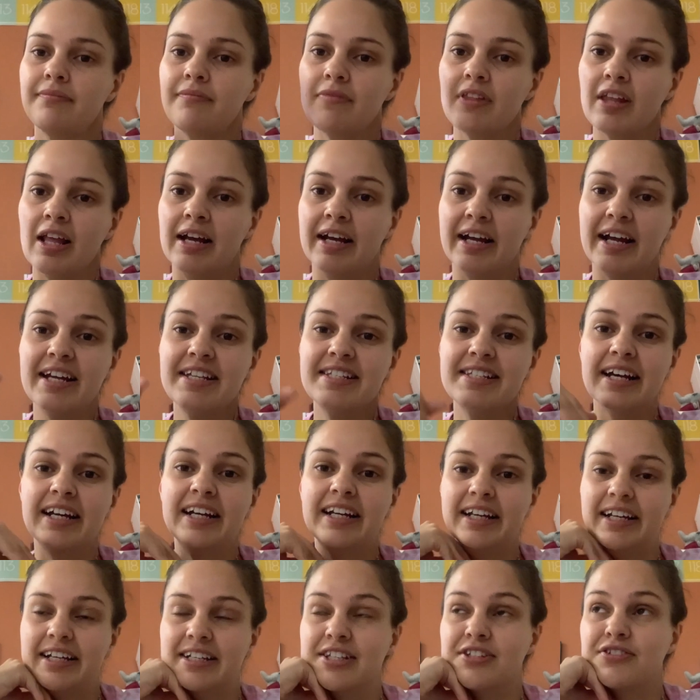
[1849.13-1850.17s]
like I said,
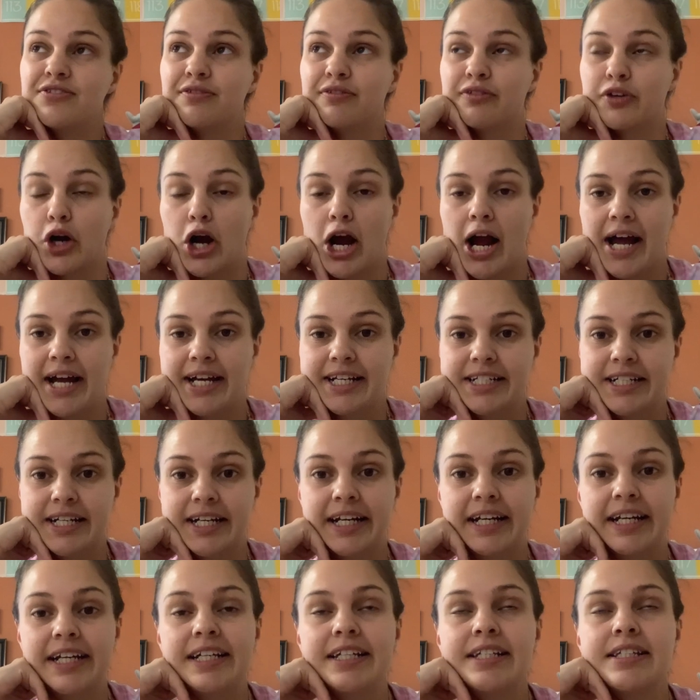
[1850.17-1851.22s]
it is
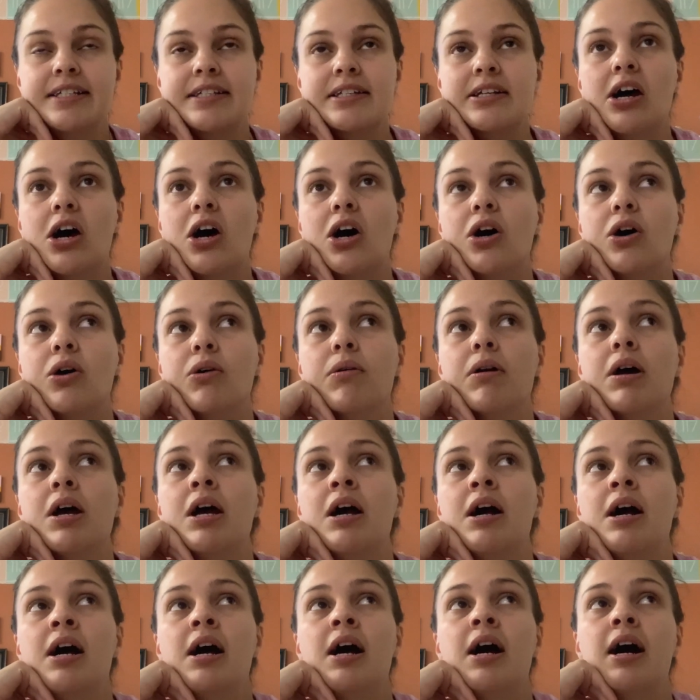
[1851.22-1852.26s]
Friday, so
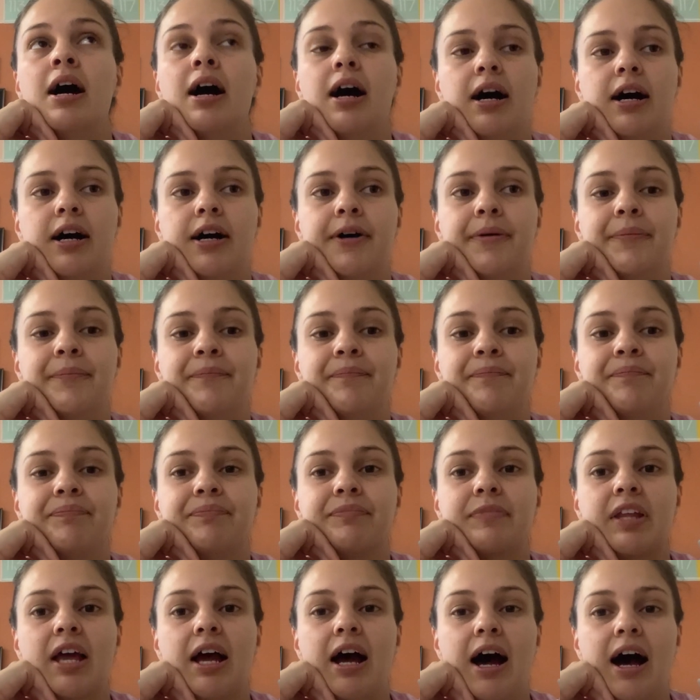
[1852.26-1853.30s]

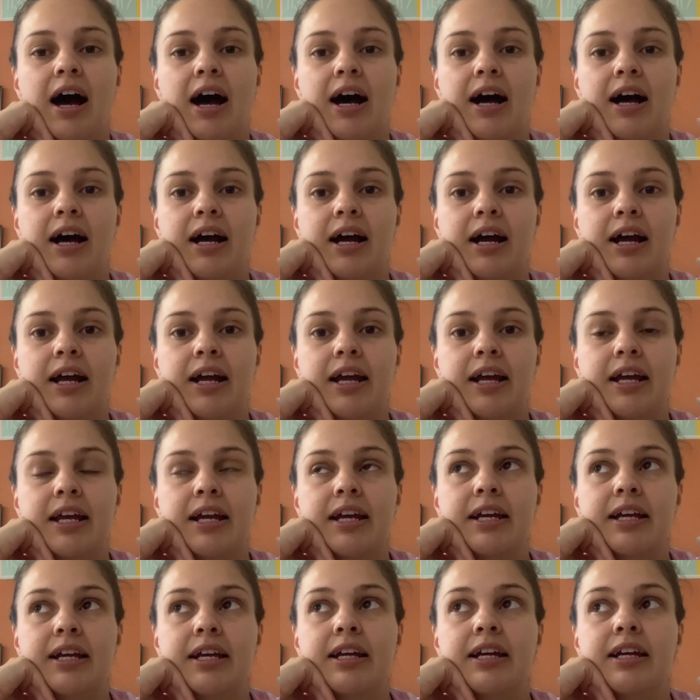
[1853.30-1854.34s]

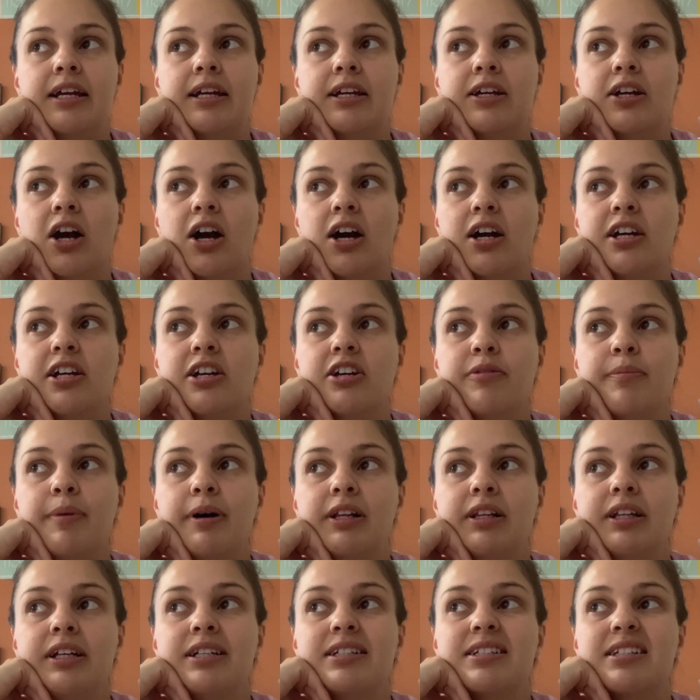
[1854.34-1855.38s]
I got here
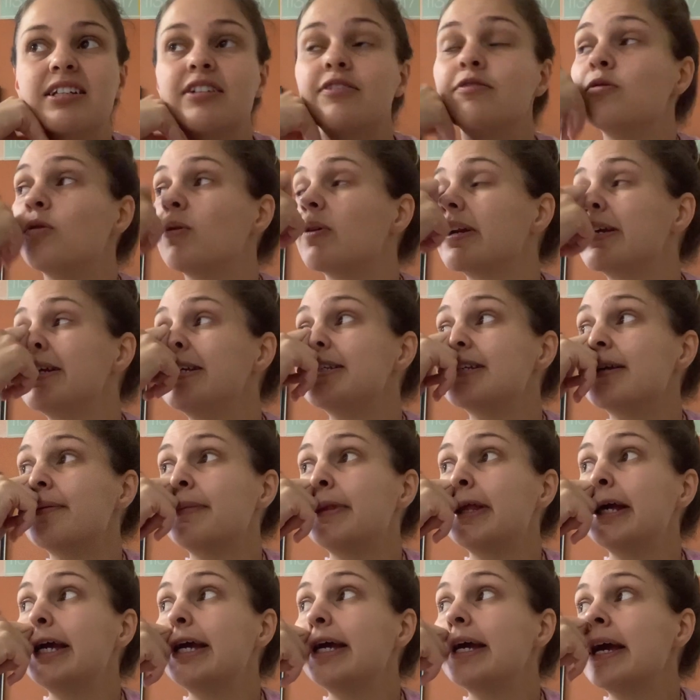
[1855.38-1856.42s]
about like 6:40
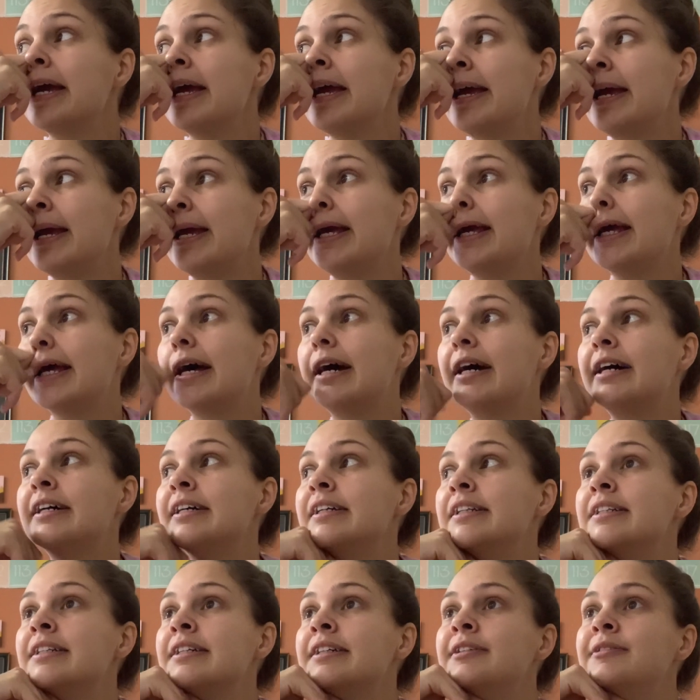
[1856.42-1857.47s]
something,
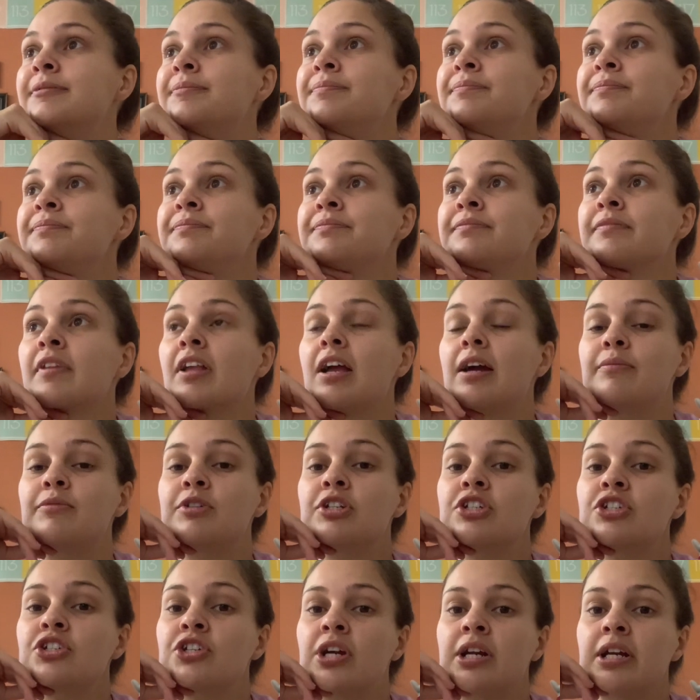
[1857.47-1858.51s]
and I'm
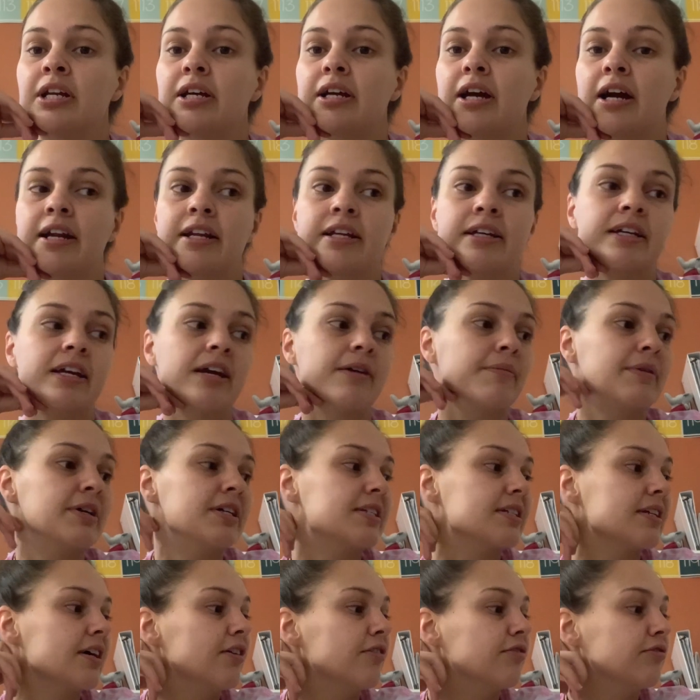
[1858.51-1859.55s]
just trying to kind of get
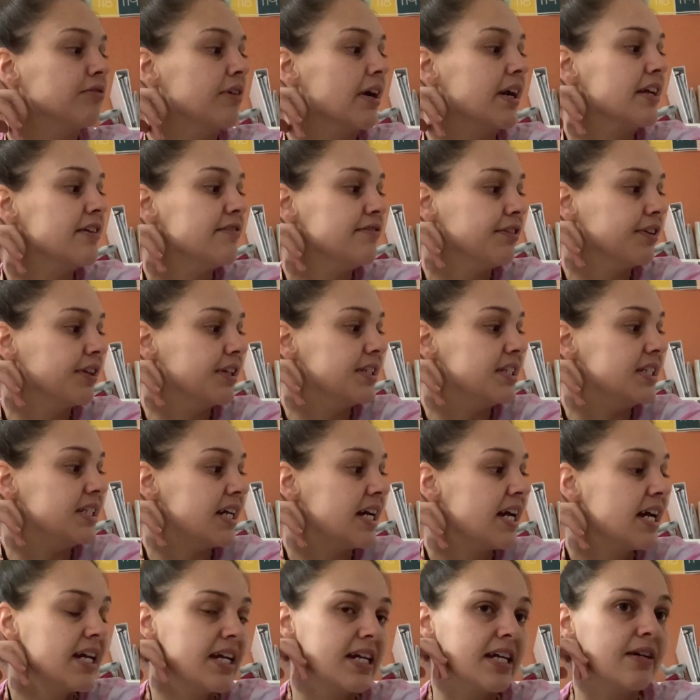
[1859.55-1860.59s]
myself ready for the
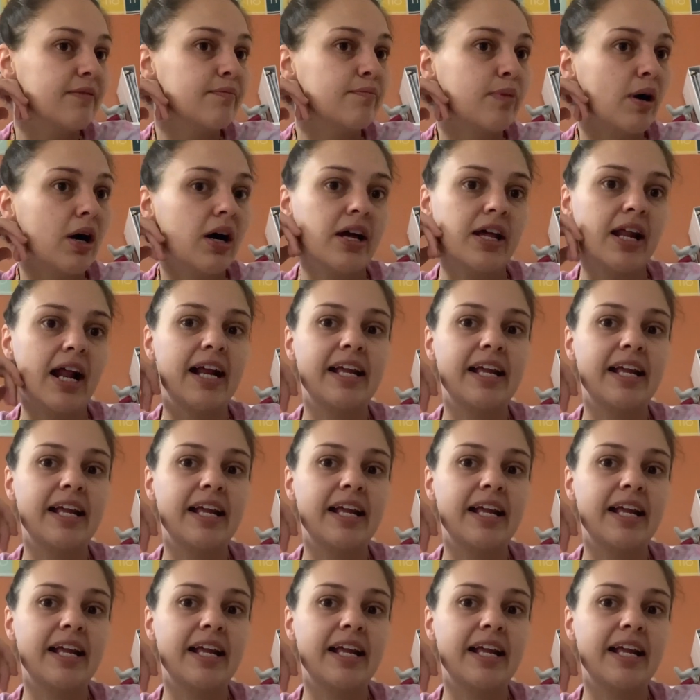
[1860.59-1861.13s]
day, but I